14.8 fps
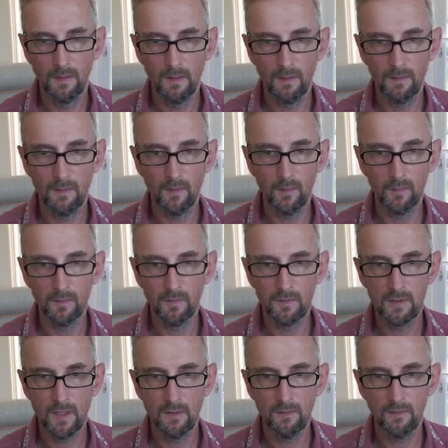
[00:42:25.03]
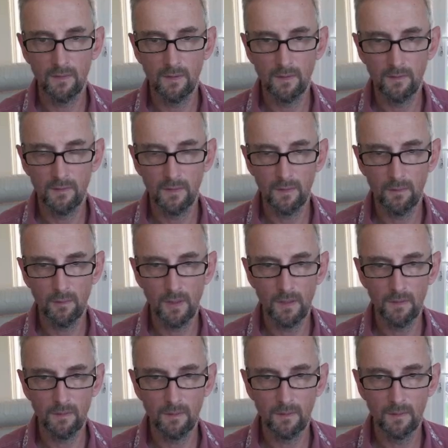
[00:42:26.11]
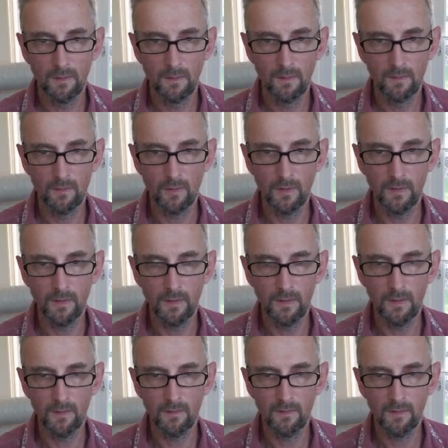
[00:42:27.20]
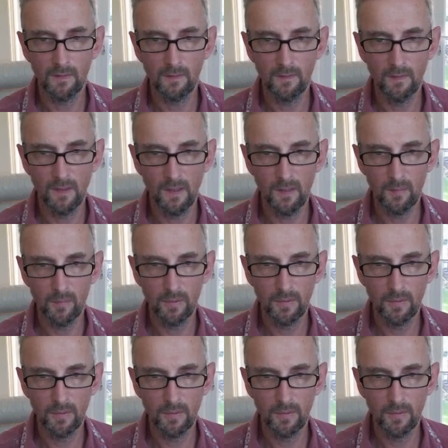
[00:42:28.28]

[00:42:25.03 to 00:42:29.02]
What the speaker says: Don't want to change the ESC rate, sorry, the ESC type.